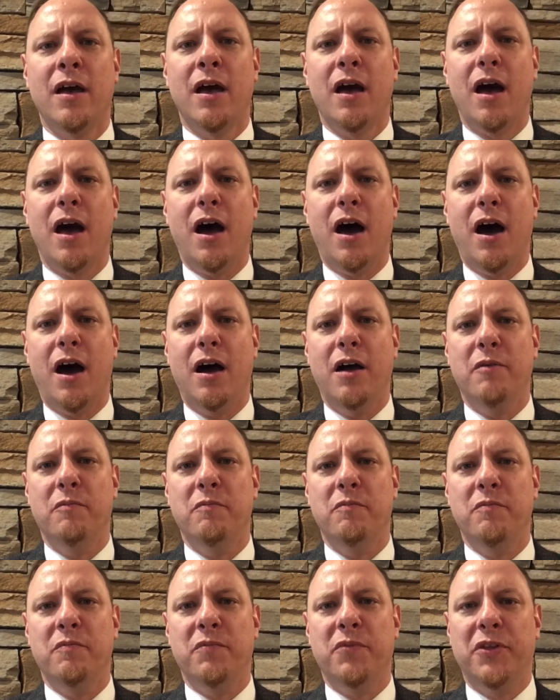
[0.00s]
The
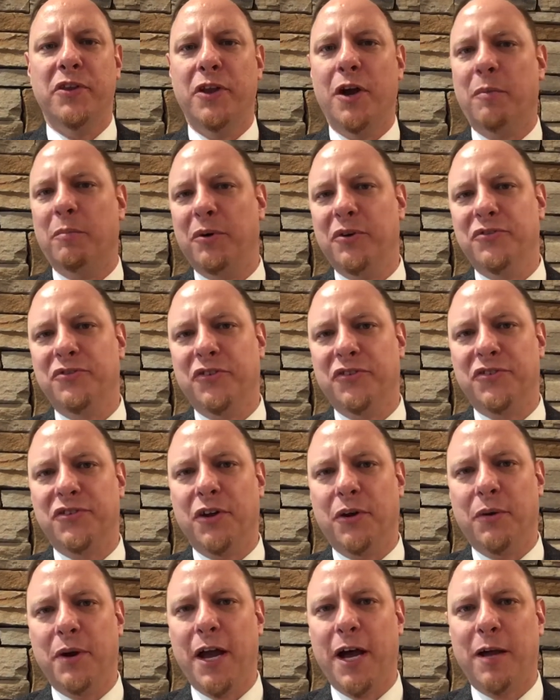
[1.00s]
numbers just
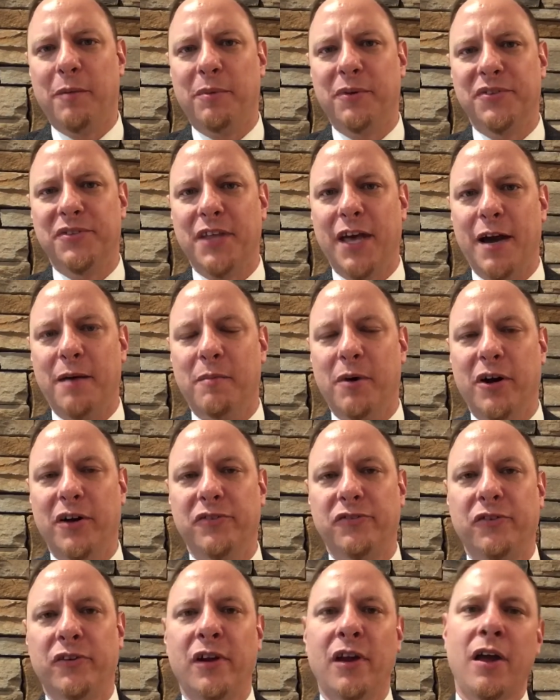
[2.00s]
don't help us that
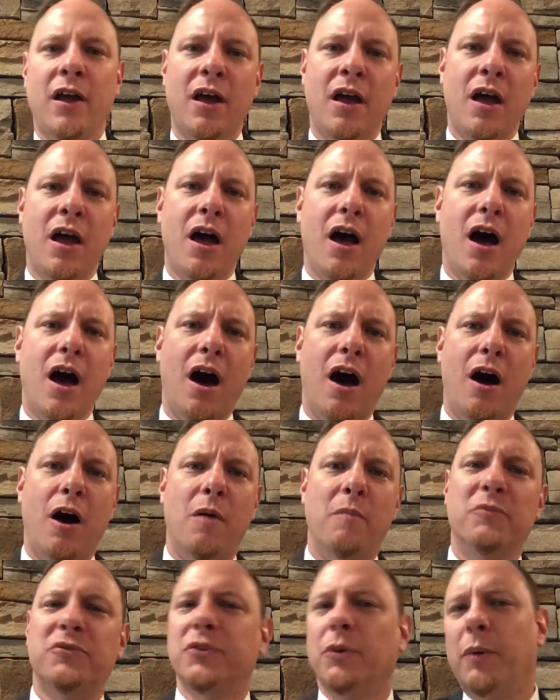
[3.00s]
much.
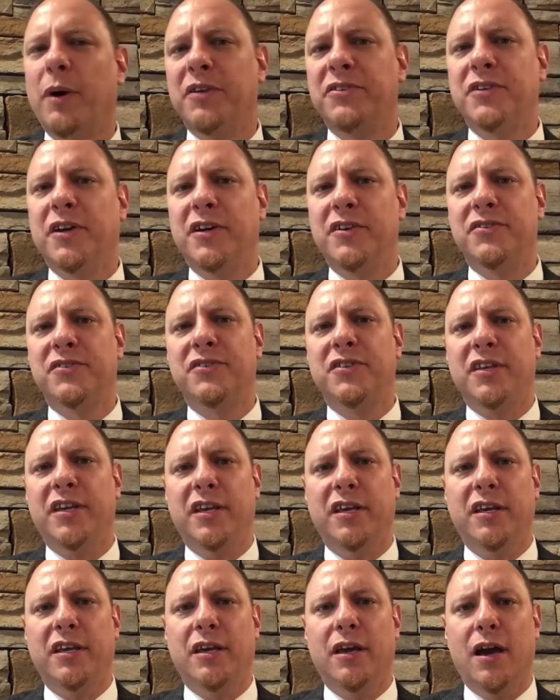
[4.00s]
So what does
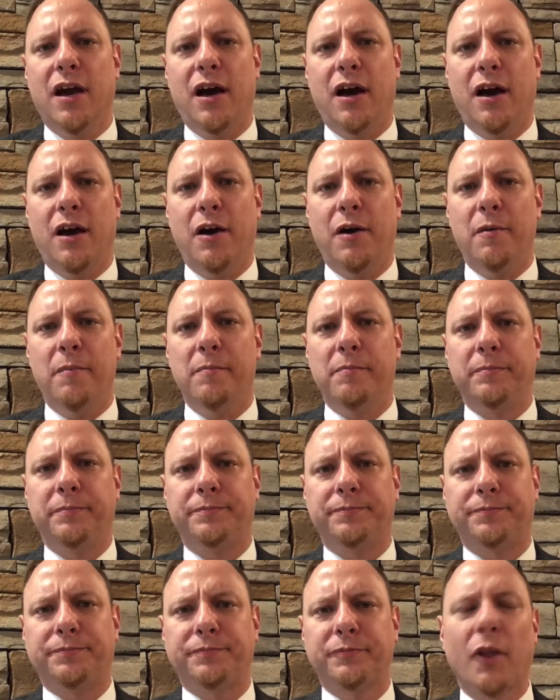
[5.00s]

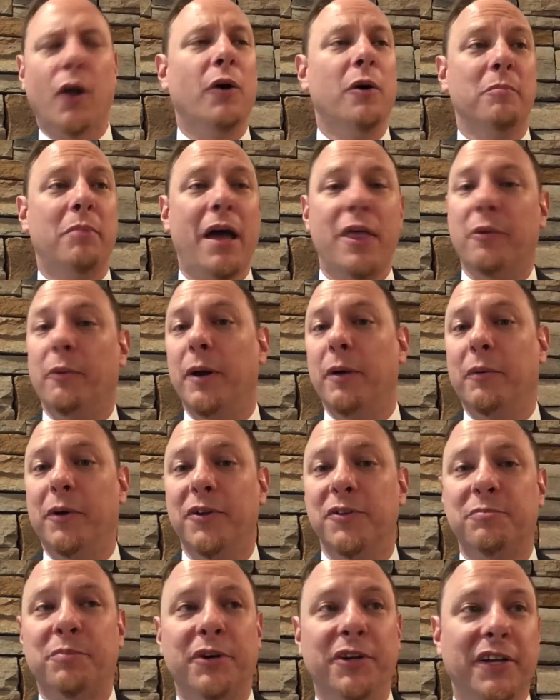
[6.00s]
oh, and by the way, what
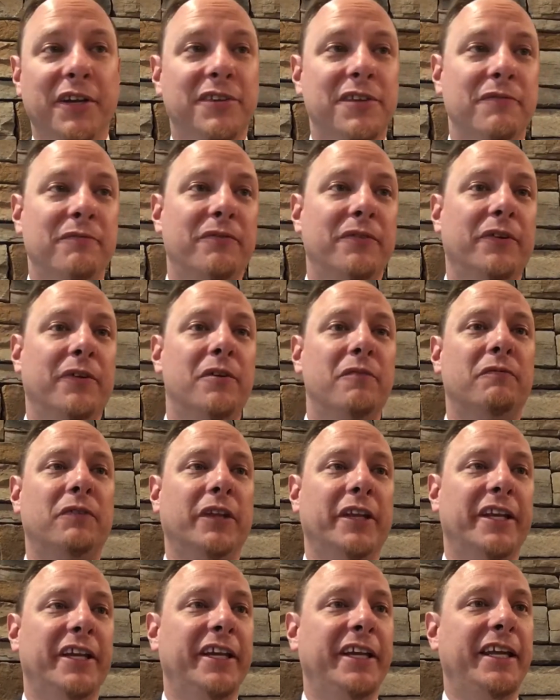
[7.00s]
is predictive
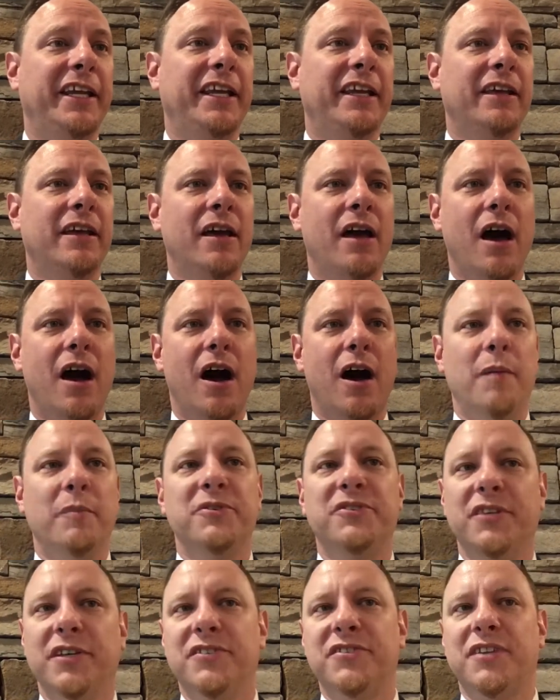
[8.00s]
validity?
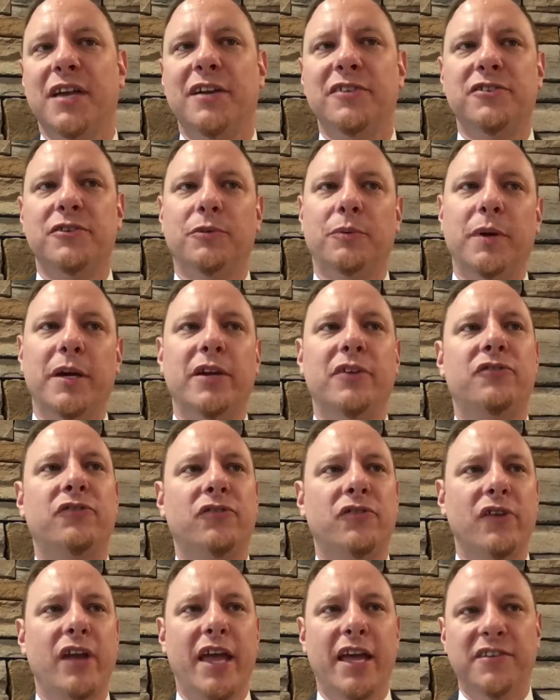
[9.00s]
It's the extent to
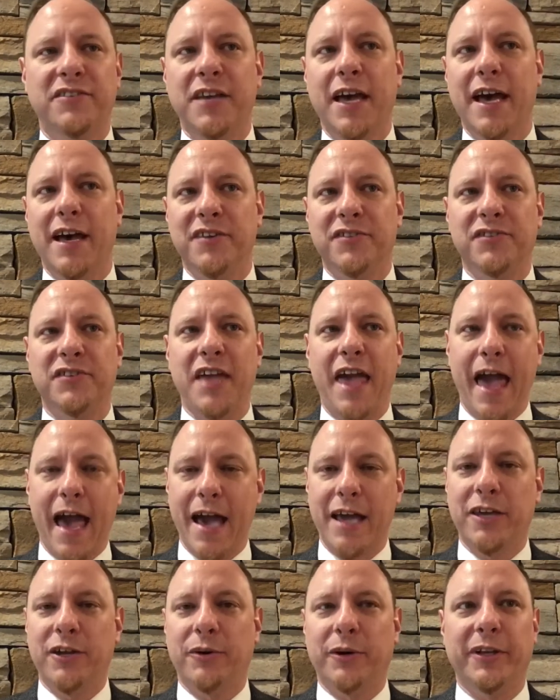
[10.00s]
which a test
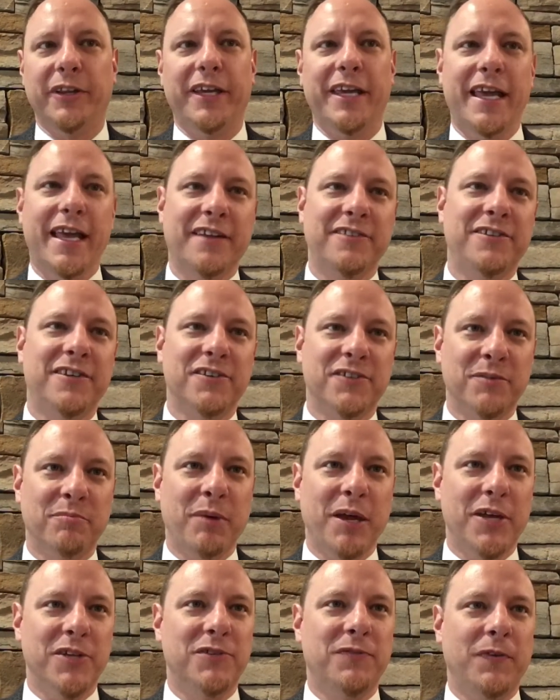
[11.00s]
accurately
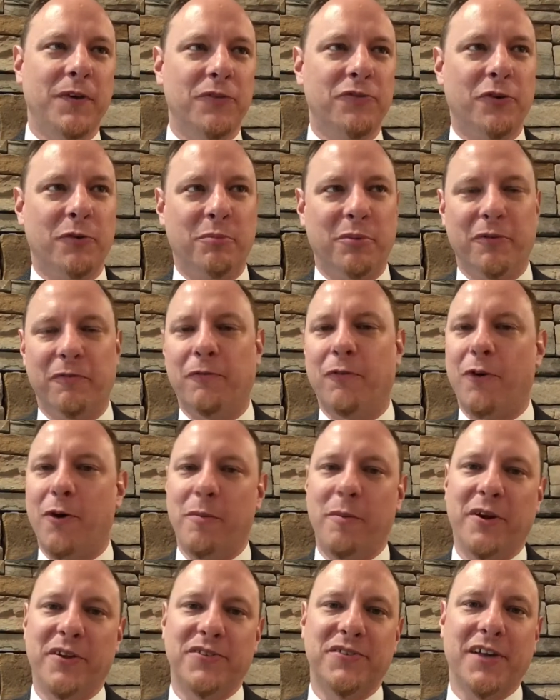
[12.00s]
anticipates future
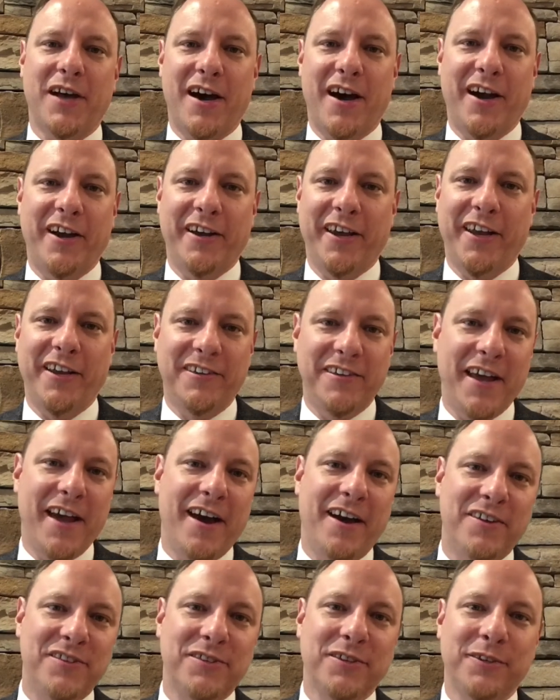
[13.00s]
performance on a
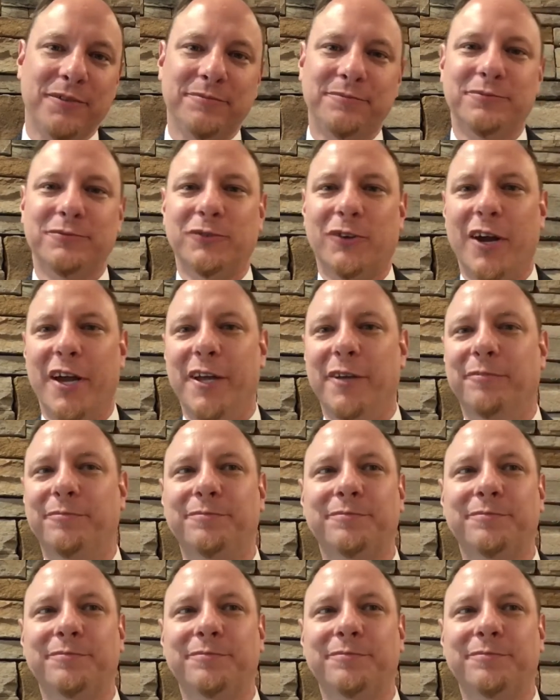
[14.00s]
task, right?